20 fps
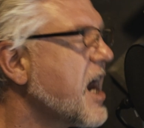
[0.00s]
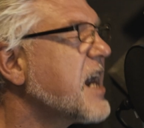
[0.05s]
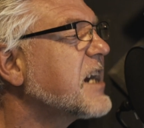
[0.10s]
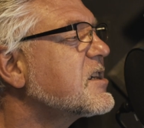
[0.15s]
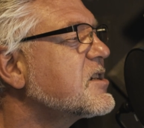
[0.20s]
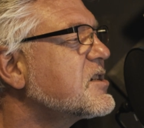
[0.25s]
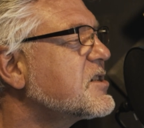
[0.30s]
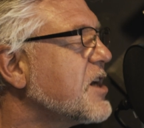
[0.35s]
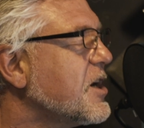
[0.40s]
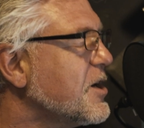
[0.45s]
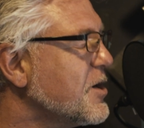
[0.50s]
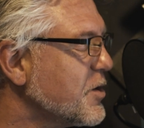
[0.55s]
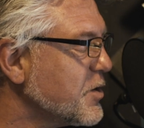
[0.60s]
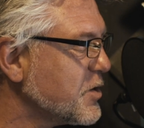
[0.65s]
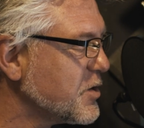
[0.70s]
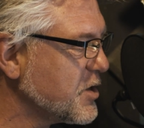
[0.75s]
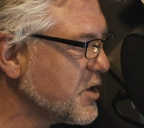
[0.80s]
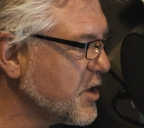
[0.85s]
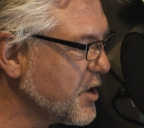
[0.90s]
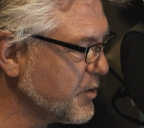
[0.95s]

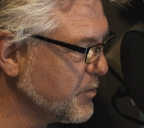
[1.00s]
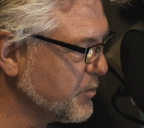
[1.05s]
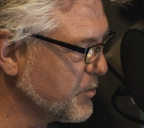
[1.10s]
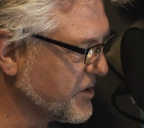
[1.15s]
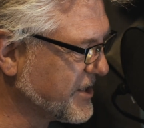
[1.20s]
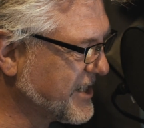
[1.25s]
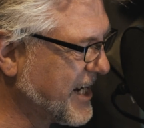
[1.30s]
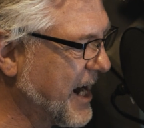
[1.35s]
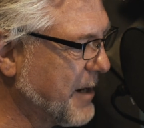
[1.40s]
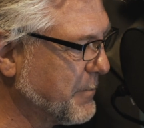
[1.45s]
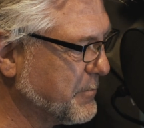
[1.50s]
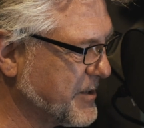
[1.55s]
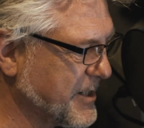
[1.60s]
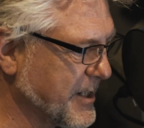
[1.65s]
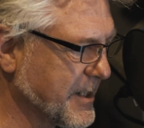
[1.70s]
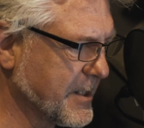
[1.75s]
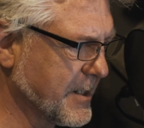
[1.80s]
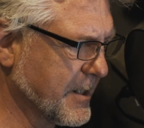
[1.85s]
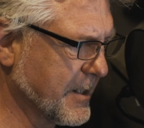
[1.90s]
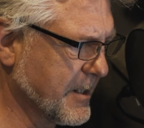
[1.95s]
"Excellent news,
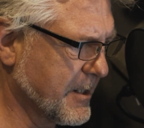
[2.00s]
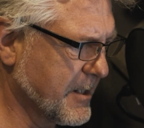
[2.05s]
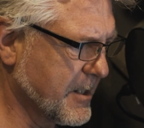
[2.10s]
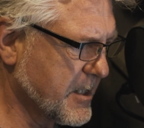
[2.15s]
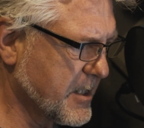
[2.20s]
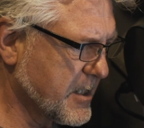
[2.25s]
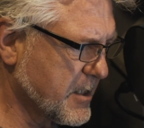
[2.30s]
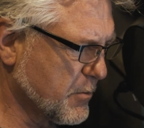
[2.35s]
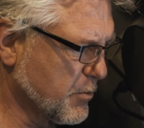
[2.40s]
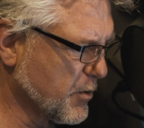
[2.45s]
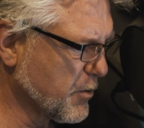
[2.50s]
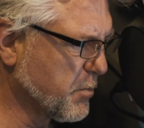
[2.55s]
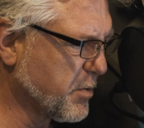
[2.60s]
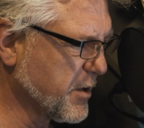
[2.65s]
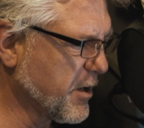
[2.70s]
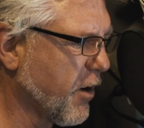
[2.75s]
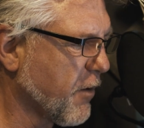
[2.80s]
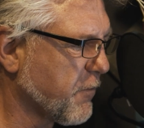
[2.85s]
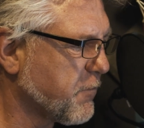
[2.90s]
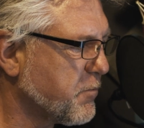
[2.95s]
Captain. We'll
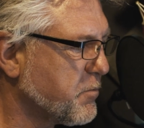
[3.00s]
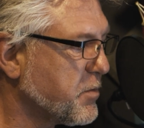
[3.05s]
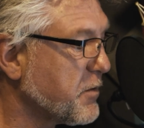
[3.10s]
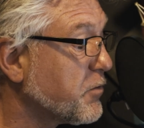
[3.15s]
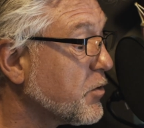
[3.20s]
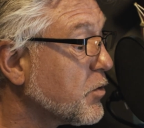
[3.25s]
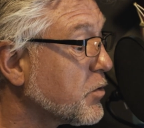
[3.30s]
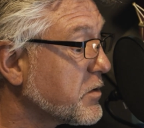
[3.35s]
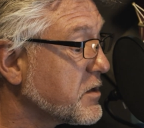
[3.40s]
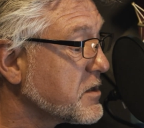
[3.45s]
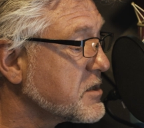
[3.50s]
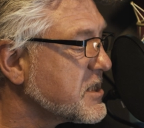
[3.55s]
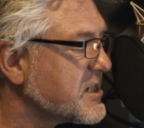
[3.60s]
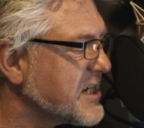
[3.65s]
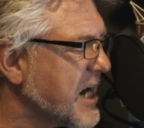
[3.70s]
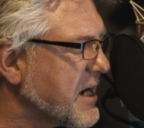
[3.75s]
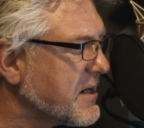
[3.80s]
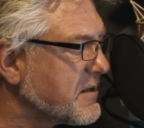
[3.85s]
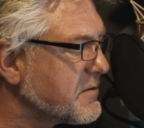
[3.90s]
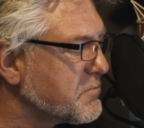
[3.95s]
be off before the
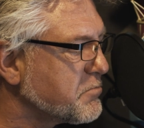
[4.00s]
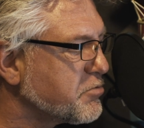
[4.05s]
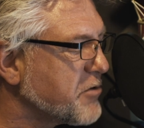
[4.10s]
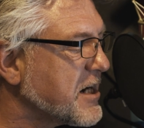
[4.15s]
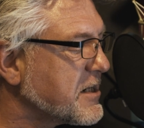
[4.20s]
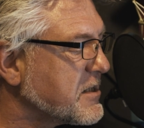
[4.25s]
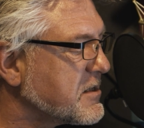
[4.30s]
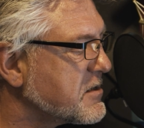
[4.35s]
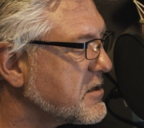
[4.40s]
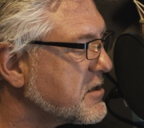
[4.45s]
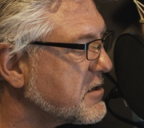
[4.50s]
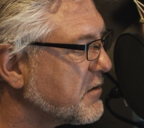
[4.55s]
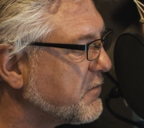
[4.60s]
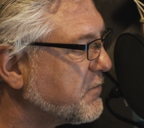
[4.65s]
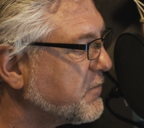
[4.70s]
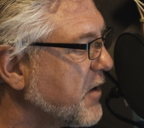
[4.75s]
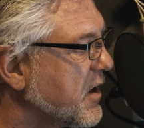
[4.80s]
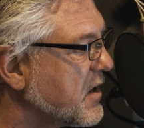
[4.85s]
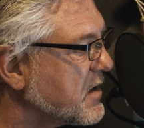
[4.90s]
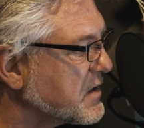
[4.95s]
sun breaks the
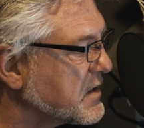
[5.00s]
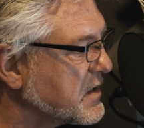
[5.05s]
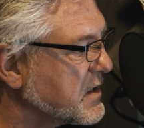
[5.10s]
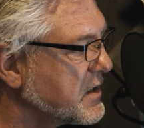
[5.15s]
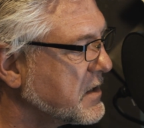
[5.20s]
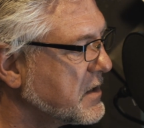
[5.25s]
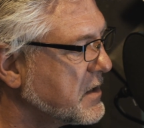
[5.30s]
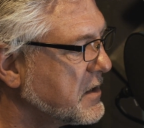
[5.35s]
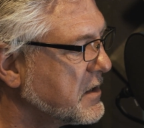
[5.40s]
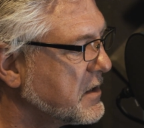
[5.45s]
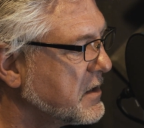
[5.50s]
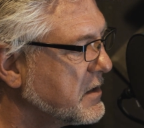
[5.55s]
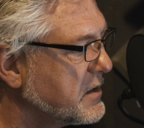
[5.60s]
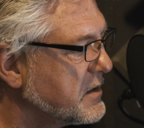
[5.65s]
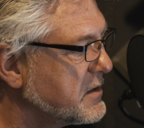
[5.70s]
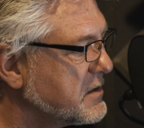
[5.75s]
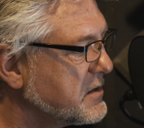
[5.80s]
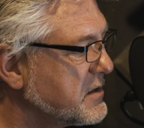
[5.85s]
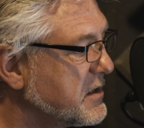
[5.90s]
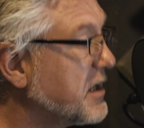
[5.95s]
fog."
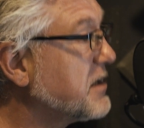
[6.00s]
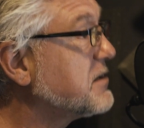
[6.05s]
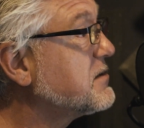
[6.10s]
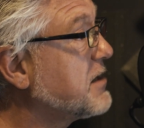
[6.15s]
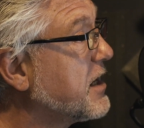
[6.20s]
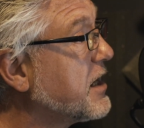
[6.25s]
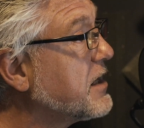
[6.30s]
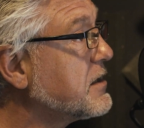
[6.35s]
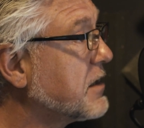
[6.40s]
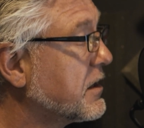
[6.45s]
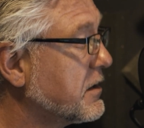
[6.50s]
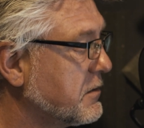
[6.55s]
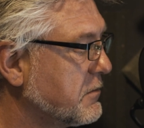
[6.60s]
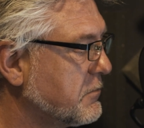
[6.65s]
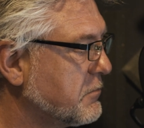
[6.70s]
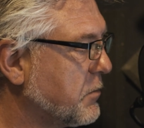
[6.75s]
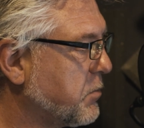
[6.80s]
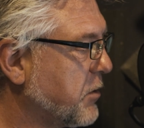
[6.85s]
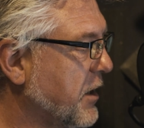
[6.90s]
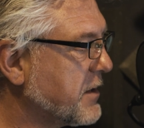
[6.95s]
"Indeed,"
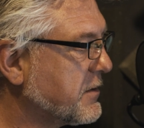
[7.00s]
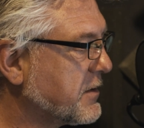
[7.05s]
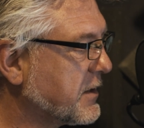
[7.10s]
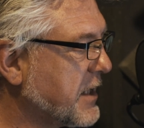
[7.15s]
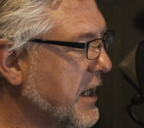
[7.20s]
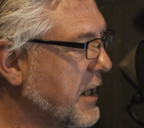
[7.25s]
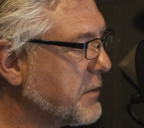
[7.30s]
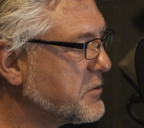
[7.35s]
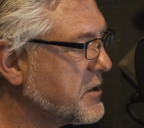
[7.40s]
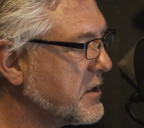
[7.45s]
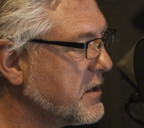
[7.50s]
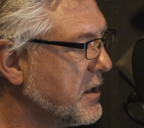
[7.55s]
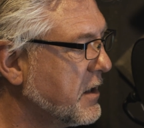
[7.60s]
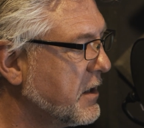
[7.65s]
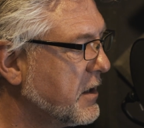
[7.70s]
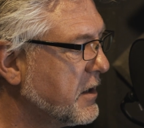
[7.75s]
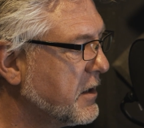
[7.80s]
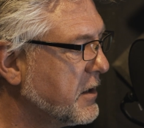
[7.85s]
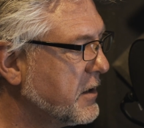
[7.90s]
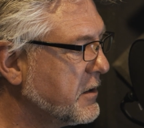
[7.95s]
replied the captain,
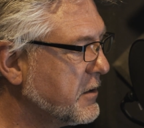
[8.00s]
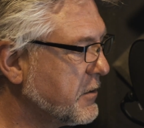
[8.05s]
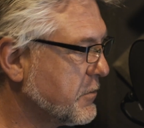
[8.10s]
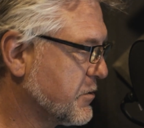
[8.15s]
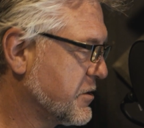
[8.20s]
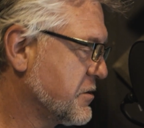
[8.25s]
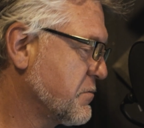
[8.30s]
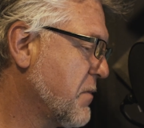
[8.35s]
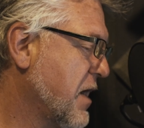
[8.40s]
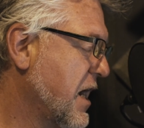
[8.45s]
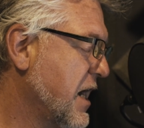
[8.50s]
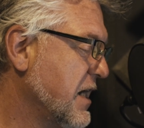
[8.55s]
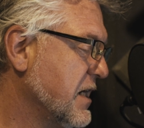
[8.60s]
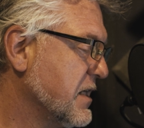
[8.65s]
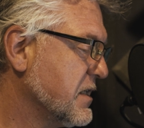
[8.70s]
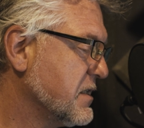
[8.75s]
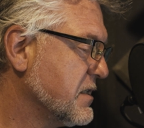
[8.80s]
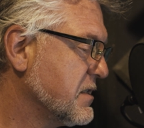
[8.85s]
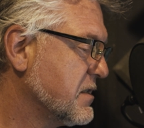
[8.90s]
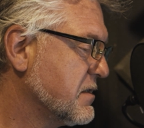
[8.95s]
who
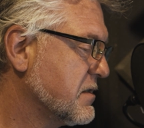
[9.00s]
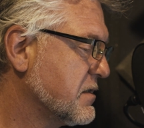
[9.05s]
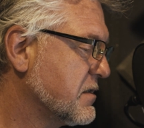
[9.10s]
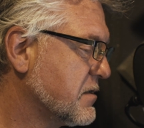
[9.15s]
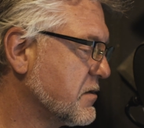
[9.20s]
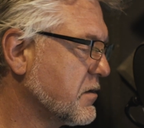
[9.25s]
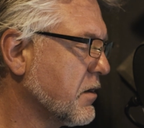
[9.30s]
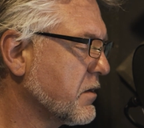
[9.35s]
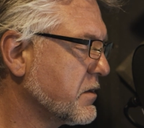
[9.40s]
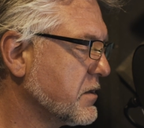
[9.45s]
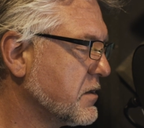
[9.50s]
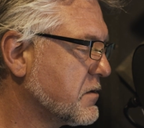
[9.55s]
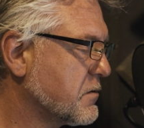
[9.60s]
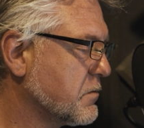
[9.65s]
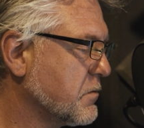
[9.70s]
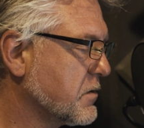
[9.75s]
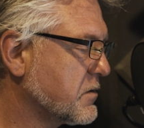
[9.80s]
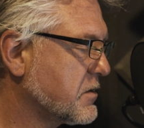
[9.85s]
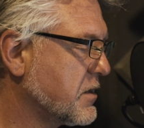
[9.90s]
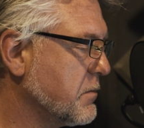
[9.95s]
smiled and nodded
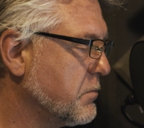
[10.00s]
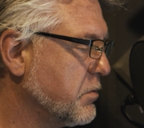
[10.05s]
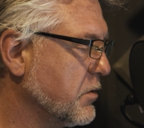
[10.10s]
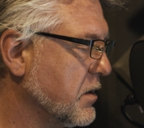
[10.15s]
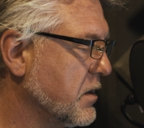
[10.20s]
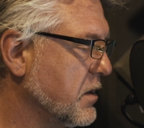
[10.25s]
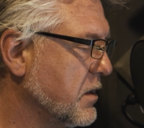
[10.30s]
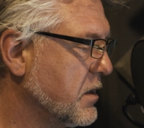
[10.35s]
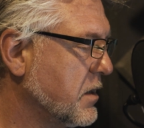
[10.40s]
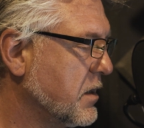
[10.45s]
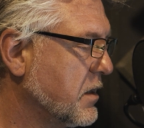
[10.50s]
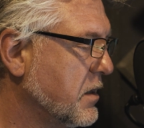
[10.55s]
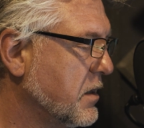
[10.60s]
toward Kibor.